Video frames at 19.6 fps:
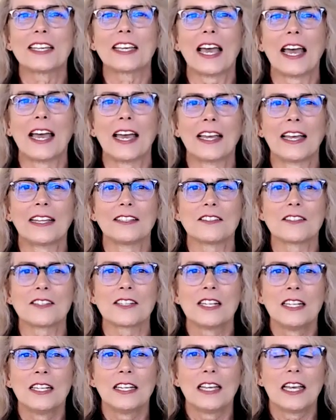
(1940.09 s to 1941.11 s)
And
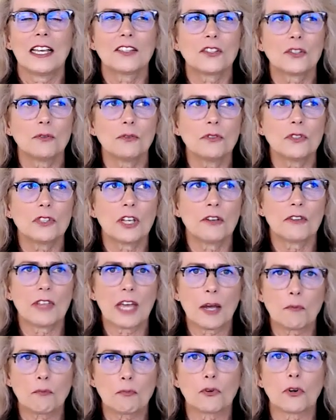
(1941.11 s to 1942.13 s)
it's also that
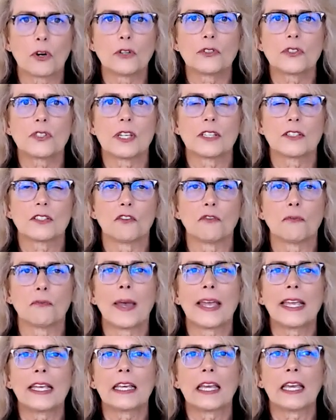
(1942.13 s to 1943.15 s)
process of
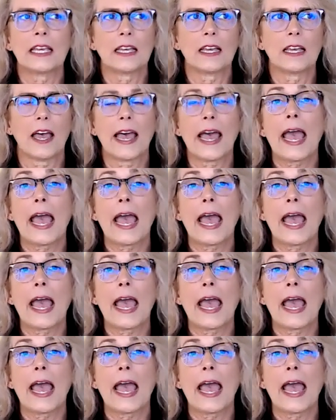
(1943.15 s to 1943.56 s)
making a